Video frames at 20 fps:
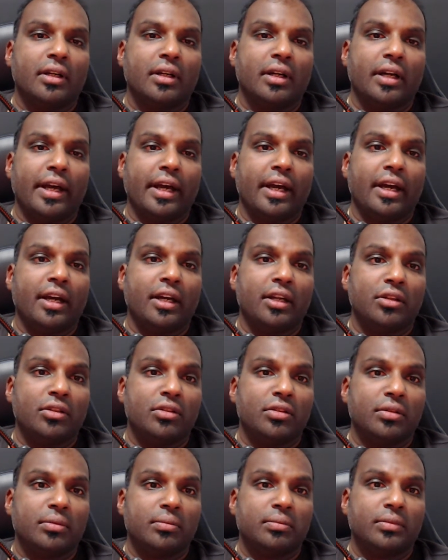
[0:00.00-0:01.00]
And
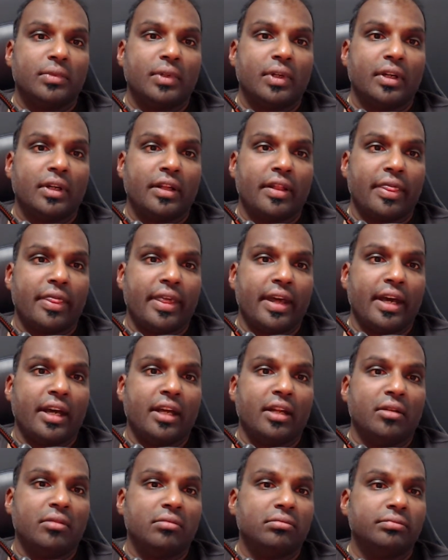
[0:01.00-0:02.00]

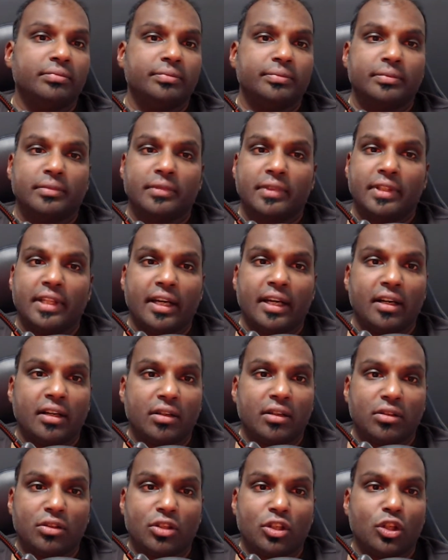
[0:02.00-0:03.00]
then
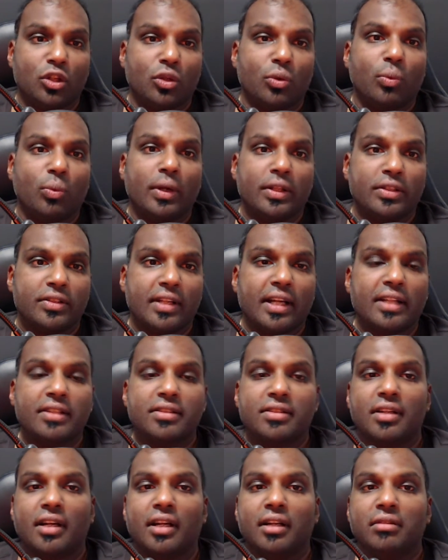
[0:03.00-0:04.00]
once that's
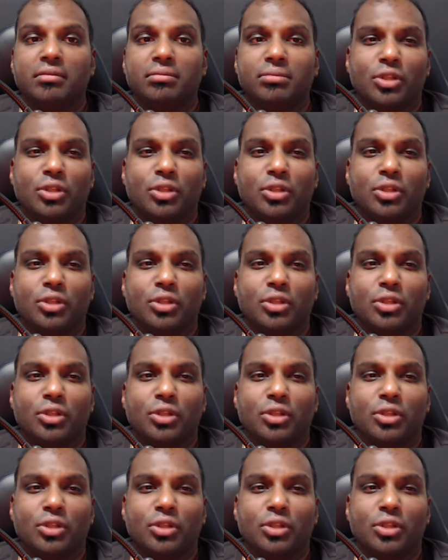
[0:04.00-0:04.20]
done,